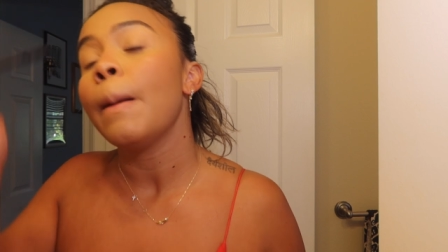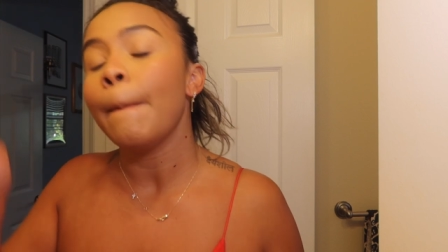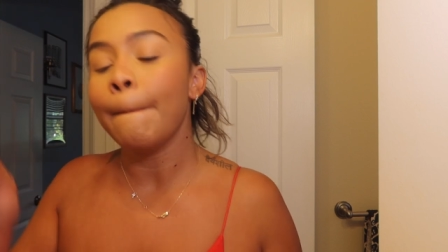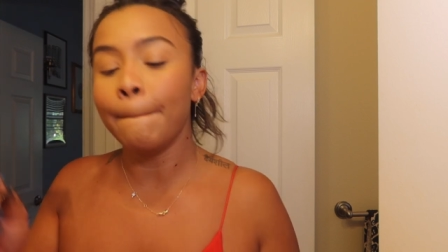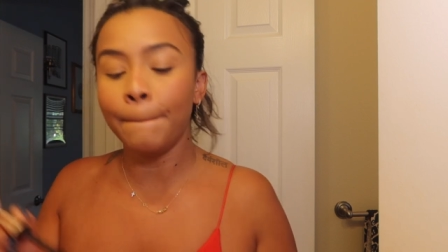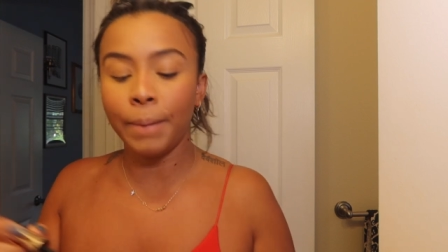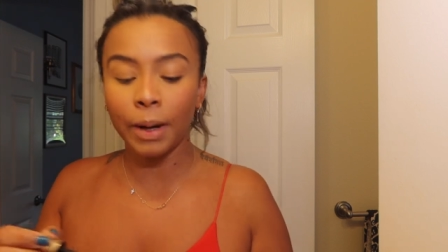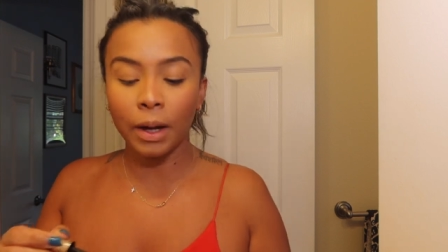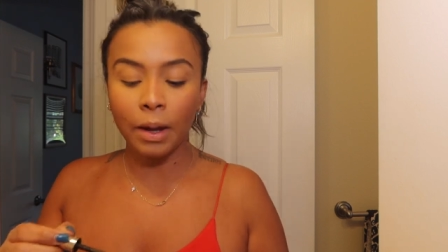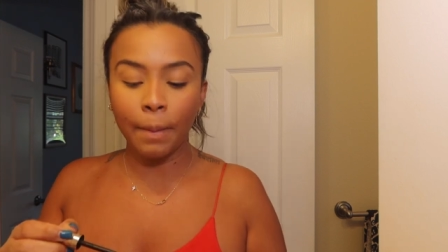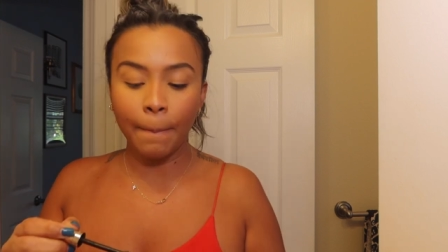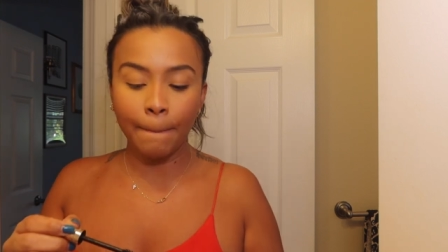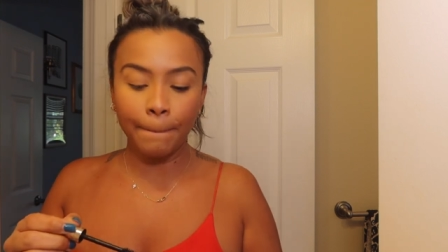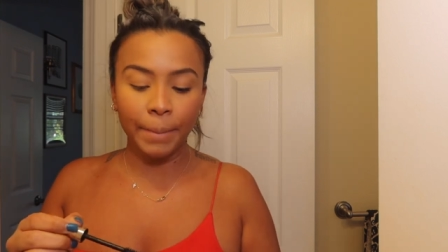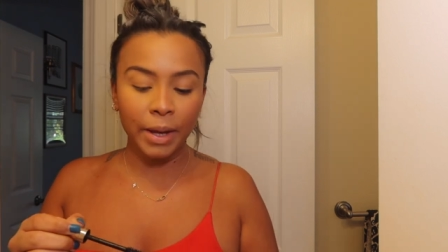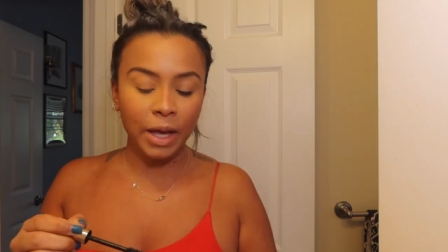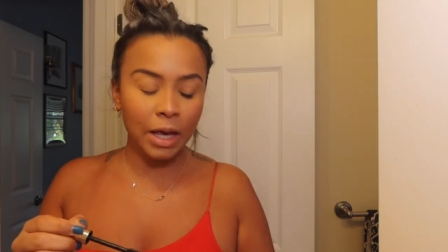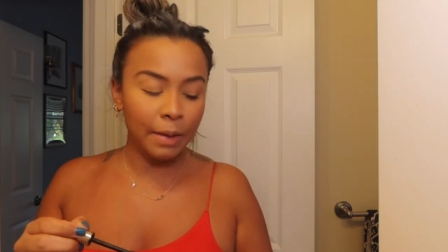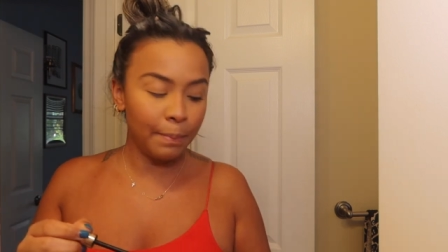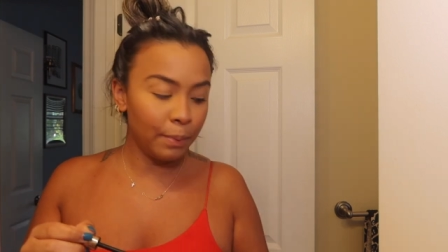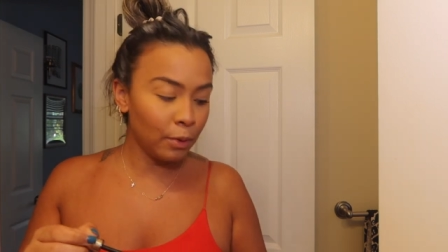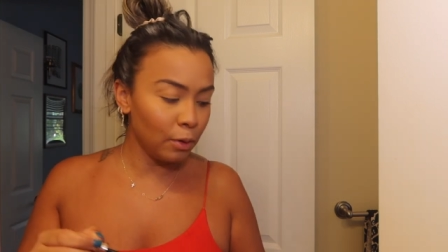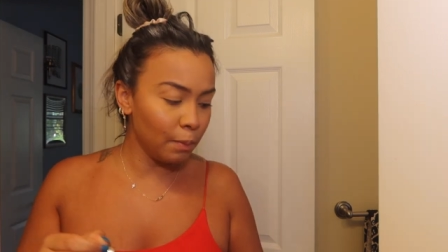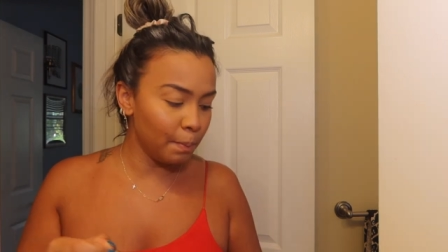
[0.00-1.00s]
But
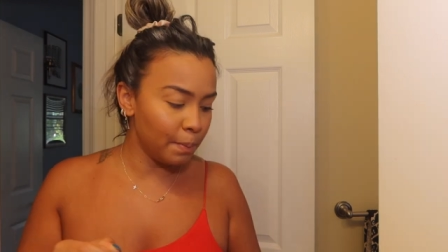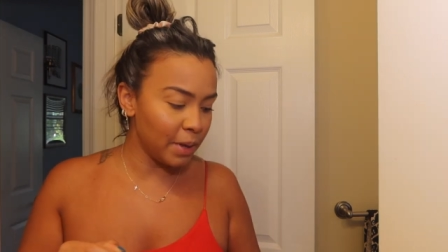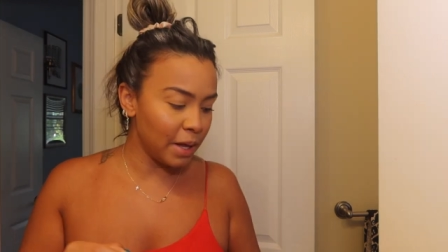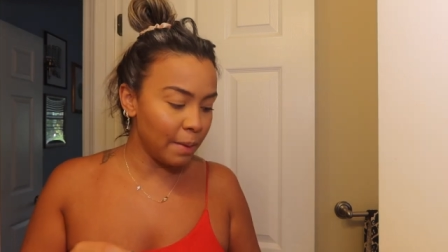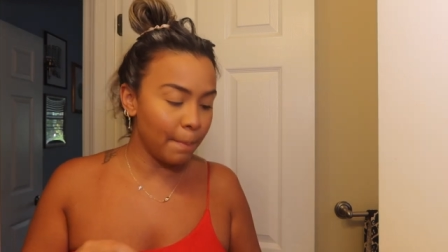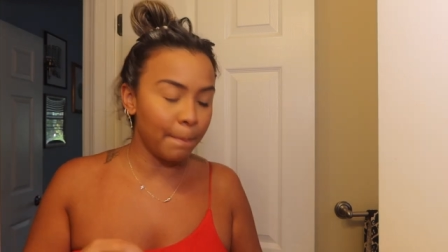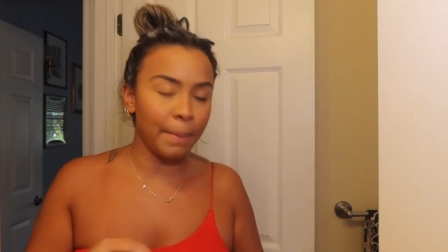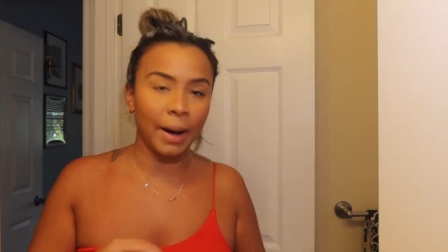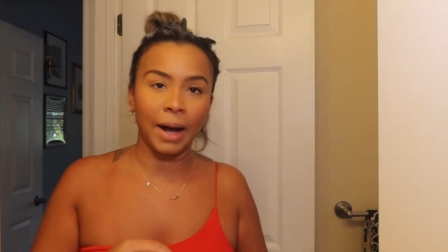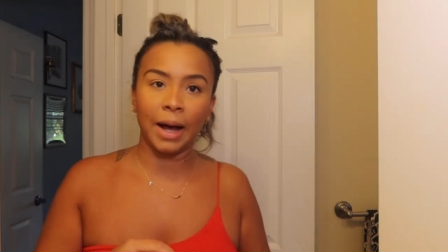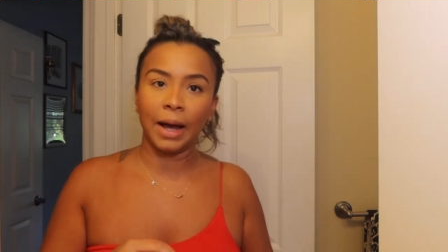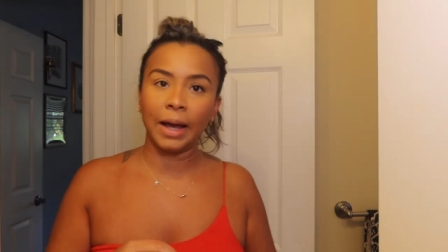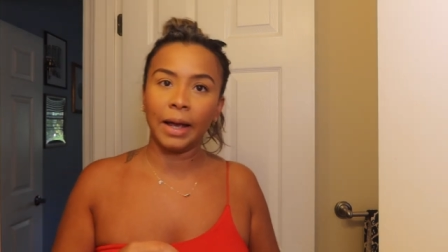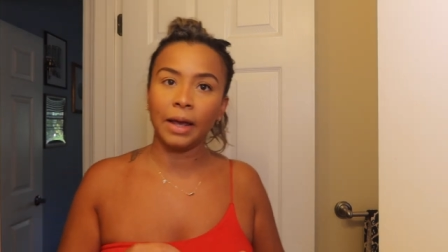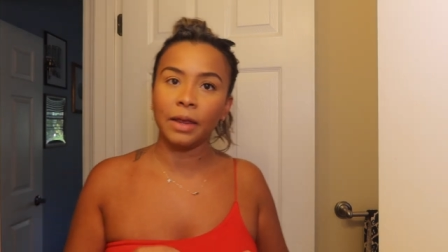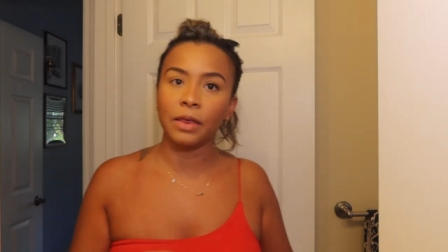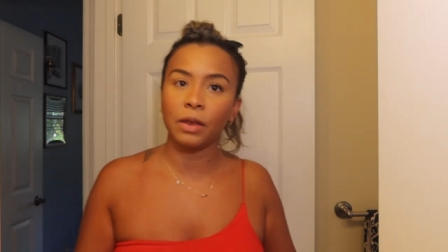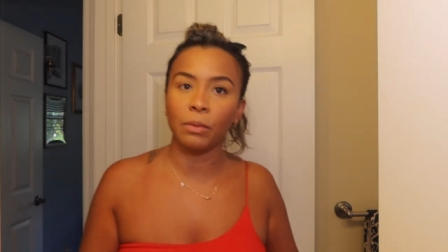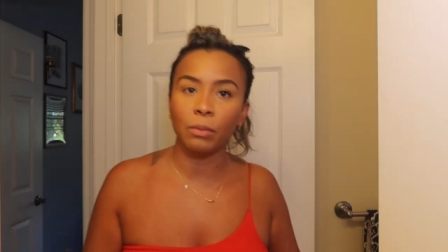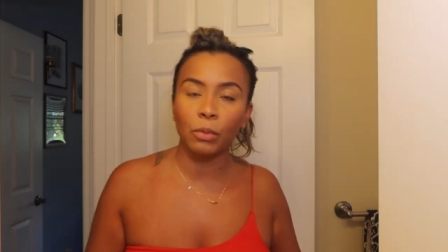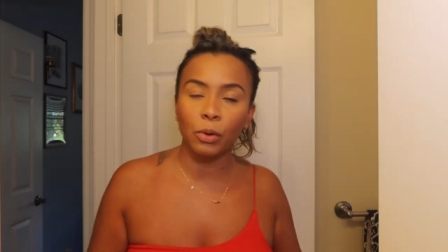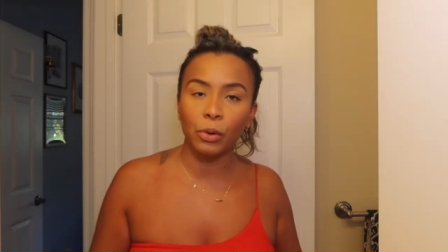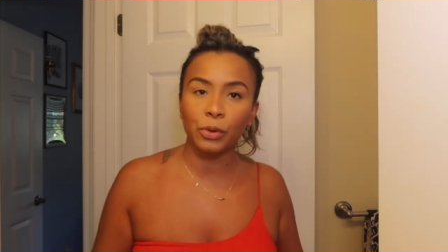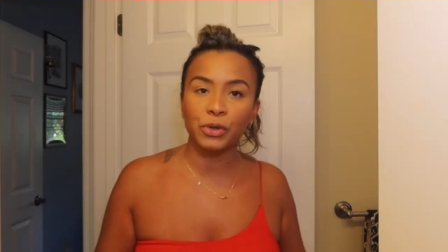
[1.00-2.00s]
people be buying
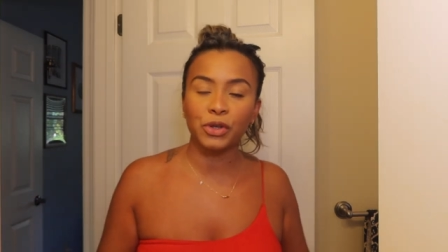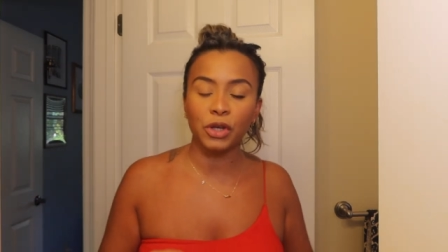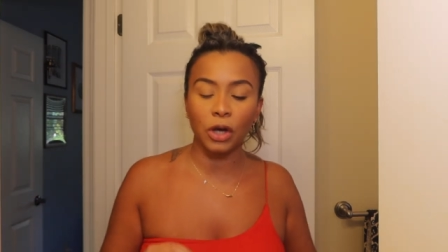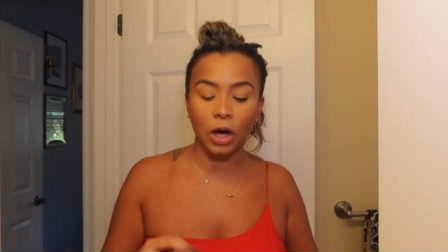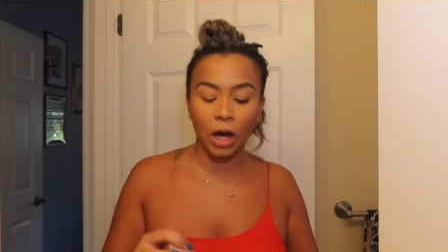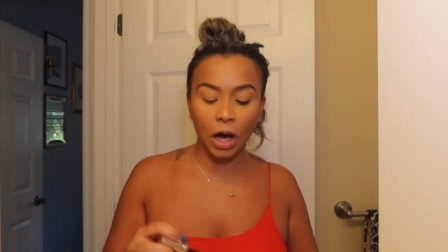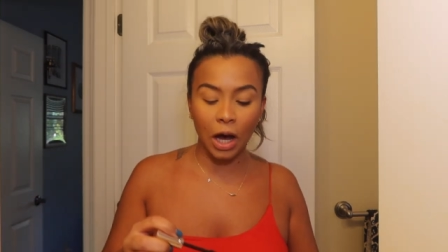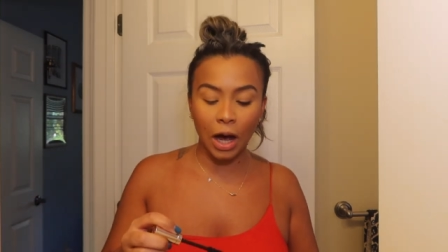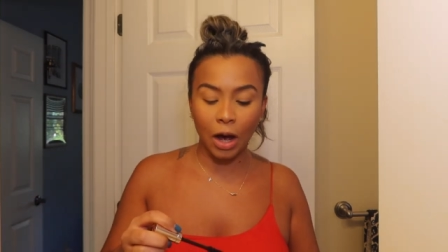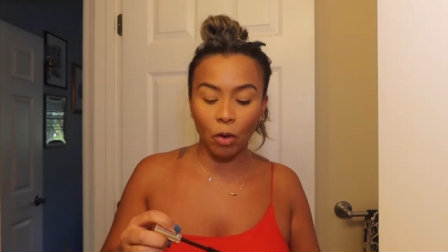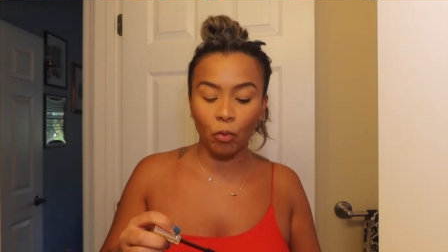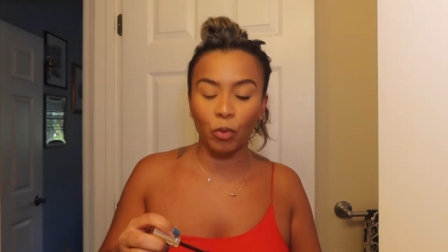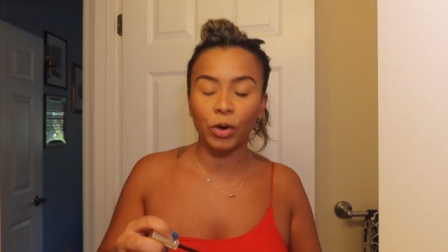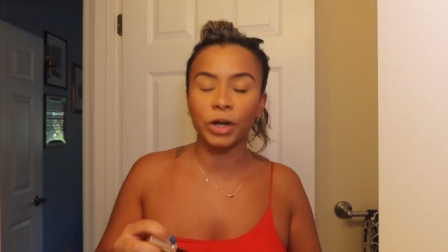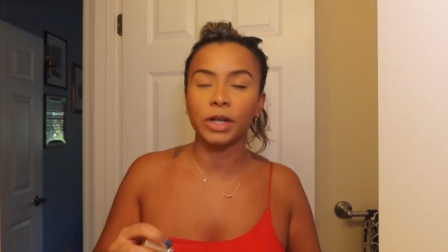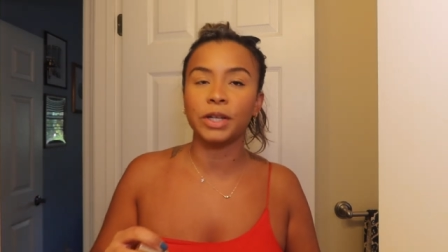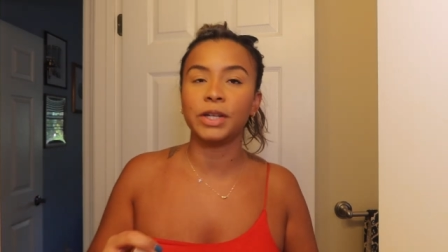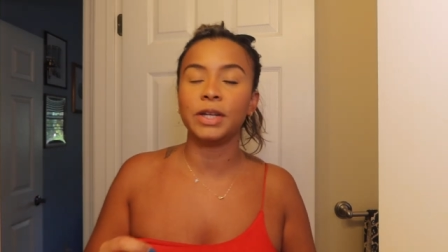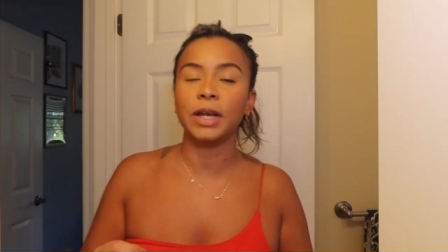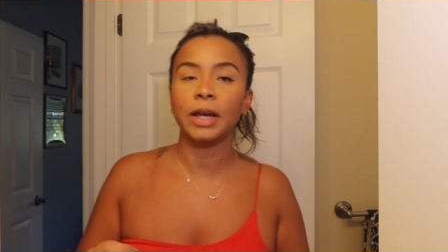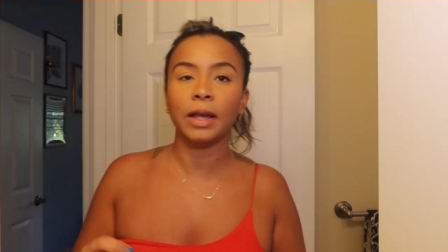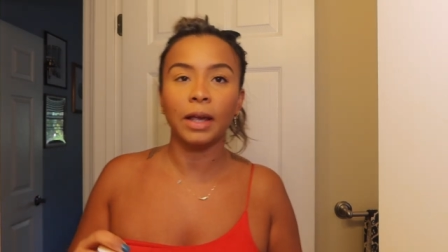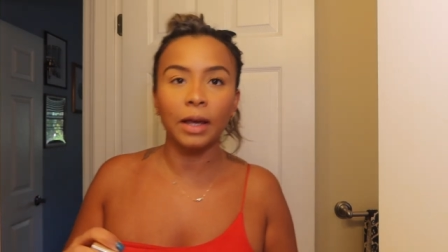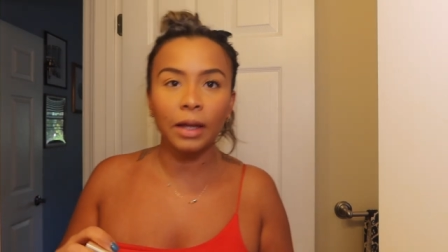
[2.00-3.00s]
the most
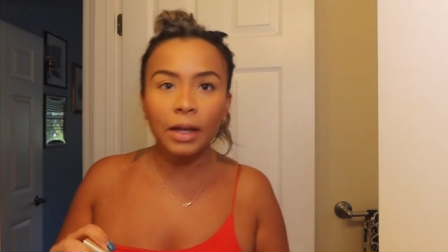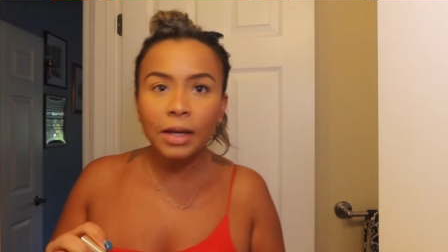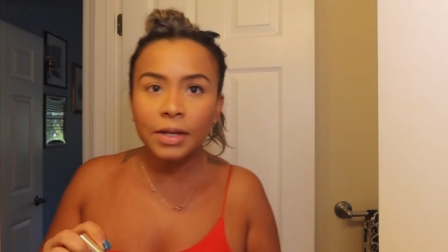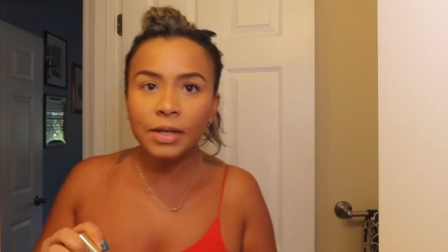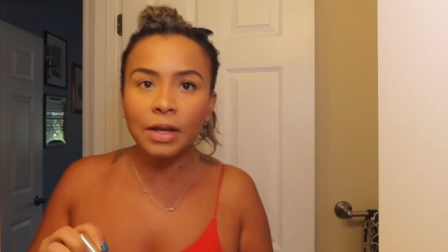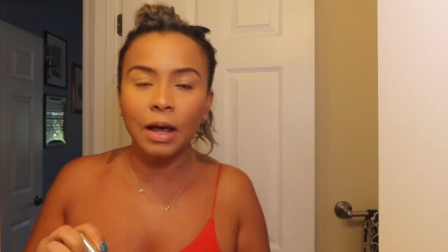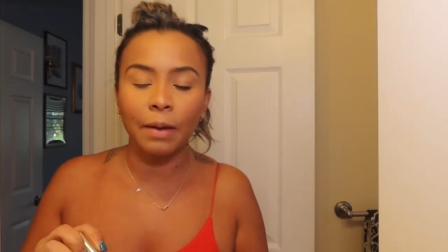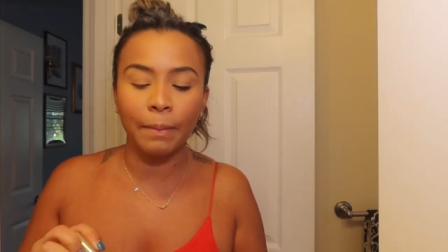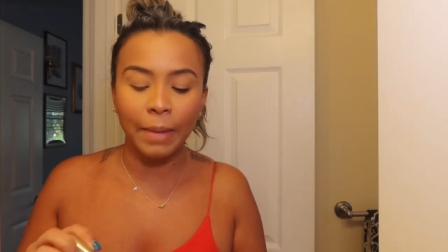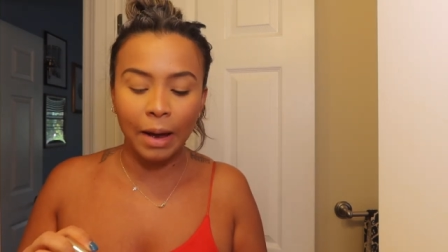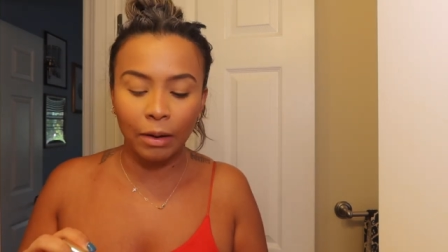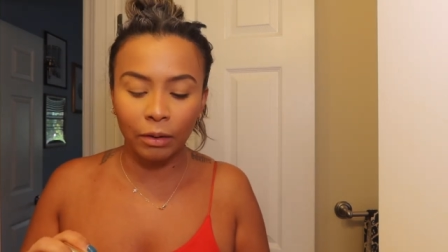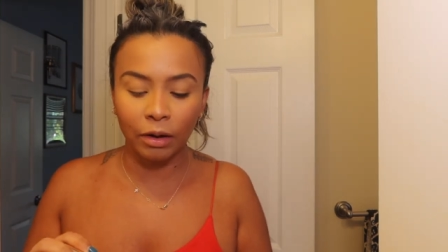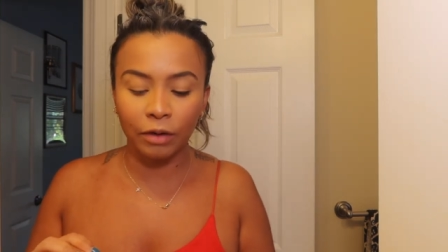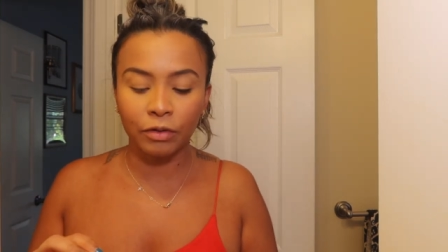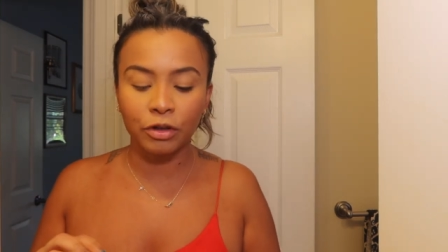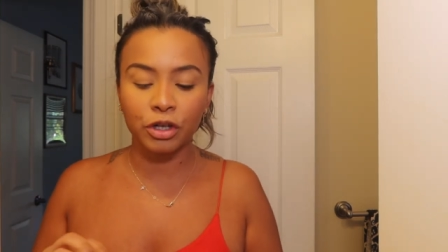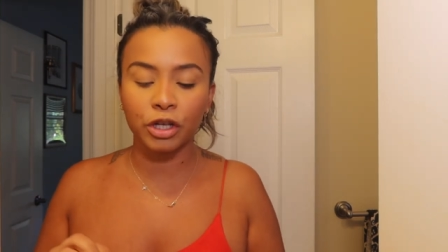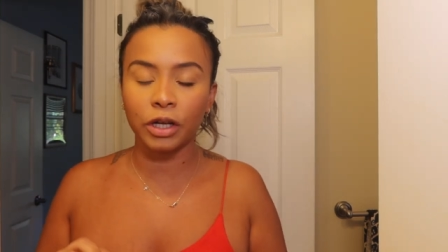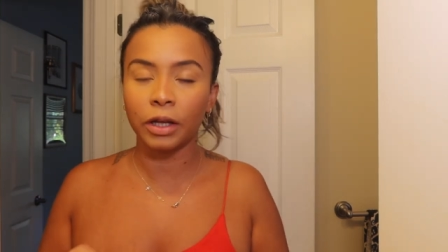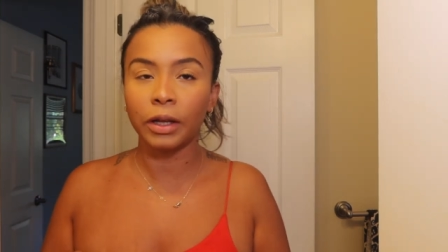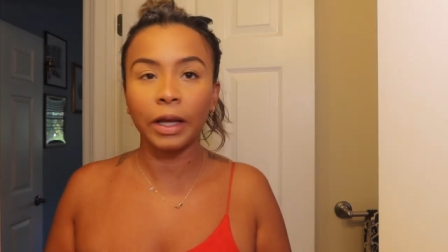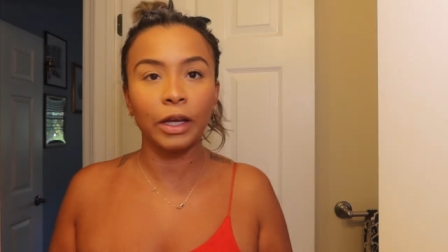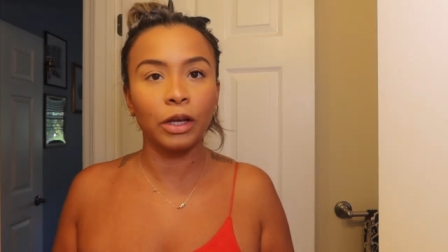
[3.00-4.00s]
ridiculous amount of
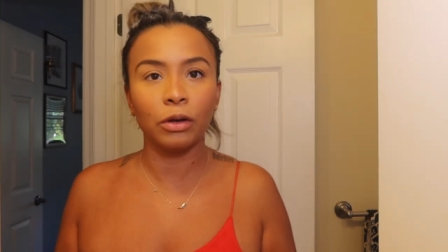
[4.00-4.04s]
shit.